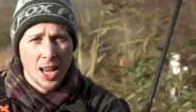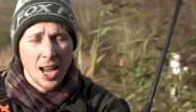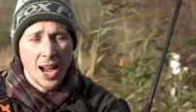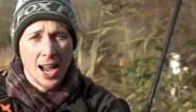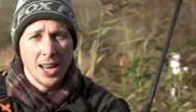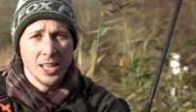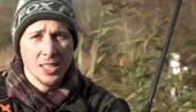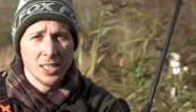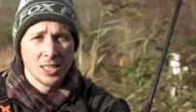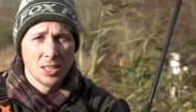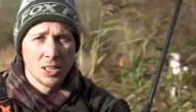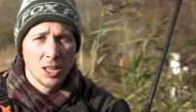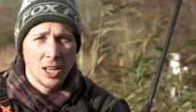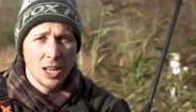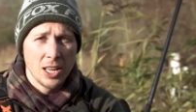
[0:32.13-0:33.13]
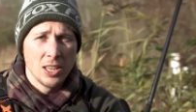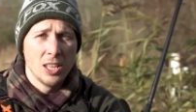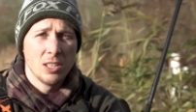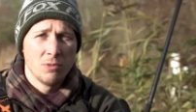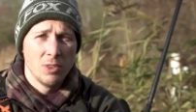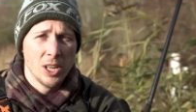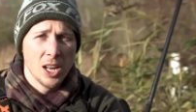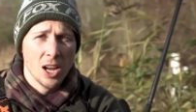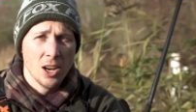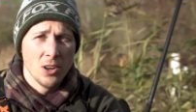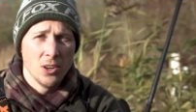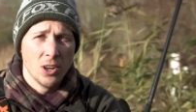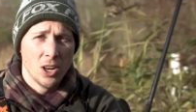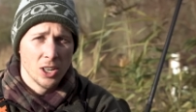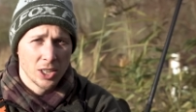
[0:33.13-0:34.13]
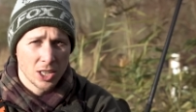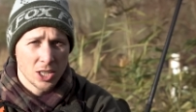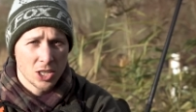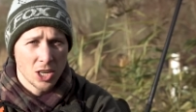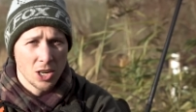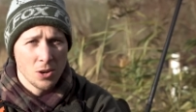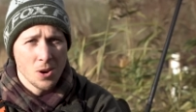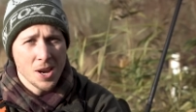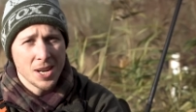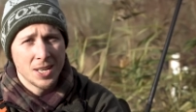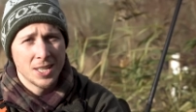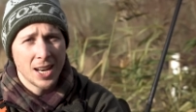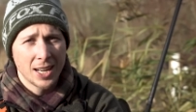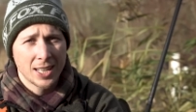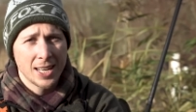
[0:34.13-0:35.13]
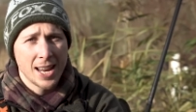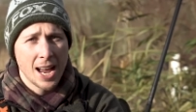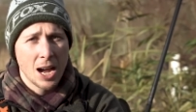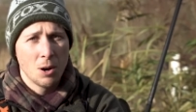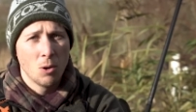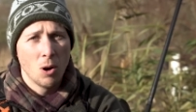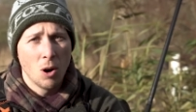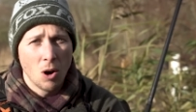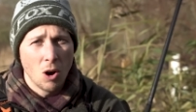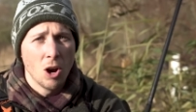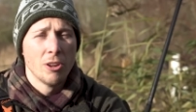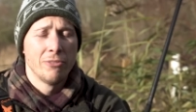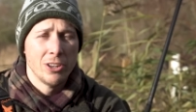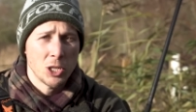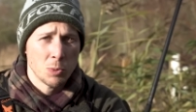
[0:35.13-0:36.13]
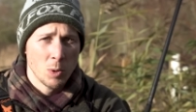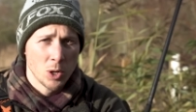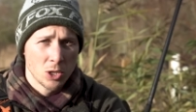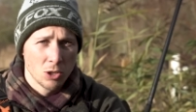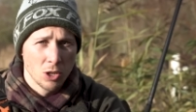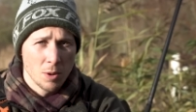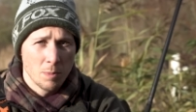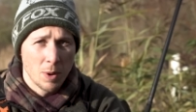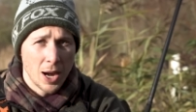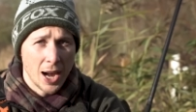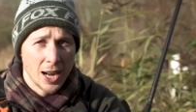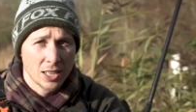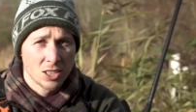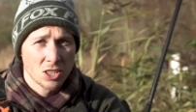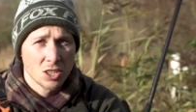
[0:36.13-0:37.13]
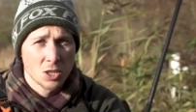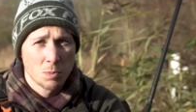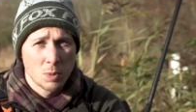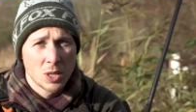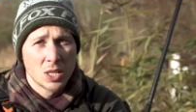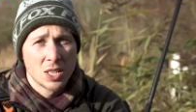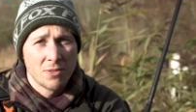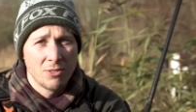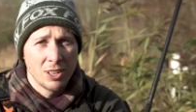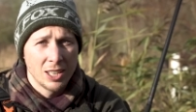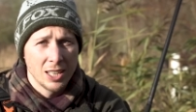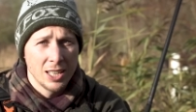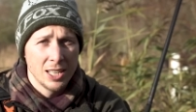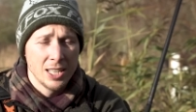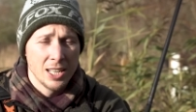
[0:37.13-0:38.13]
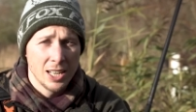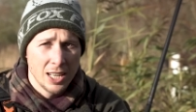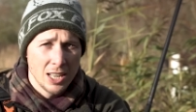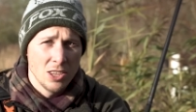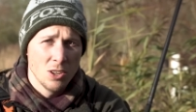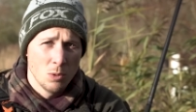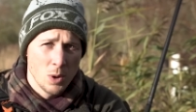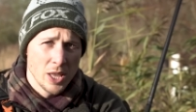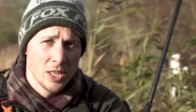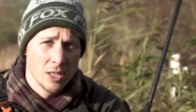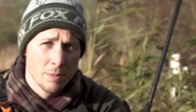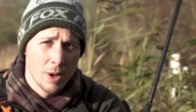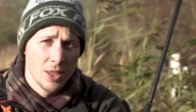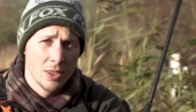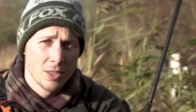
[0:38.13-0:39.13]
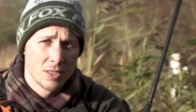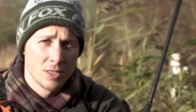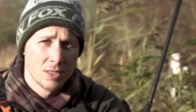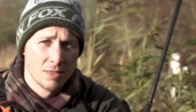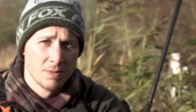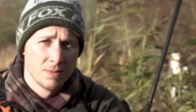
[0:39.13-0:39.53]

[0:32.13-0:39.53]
And in this video, I'm going to show you exactly how I fish my solid bags, specifically in the winter months.